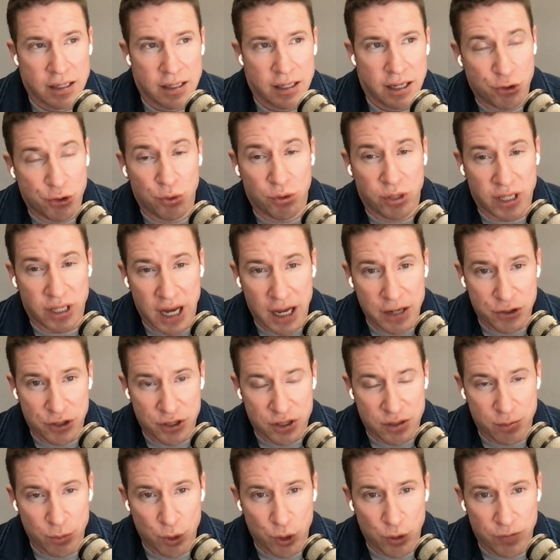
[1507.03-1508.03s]
Julie and I
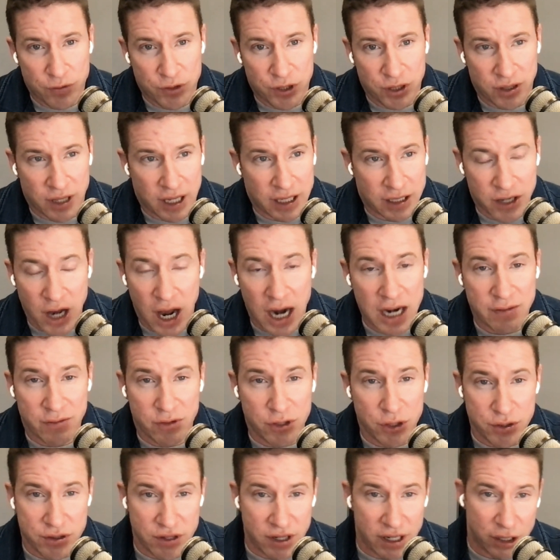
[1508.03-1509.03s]
just moved to like not
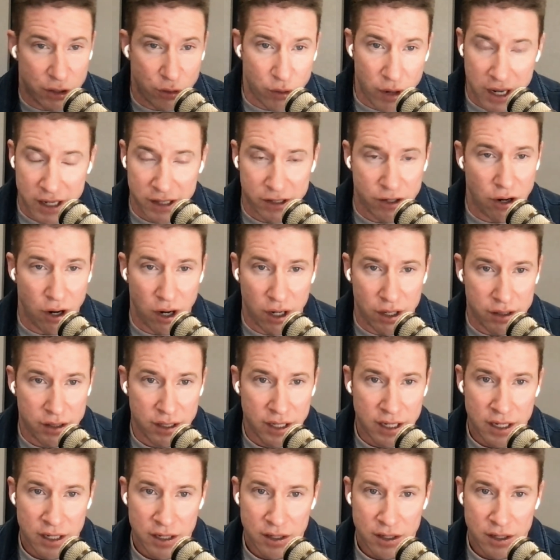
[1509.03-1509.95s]
even using a credit card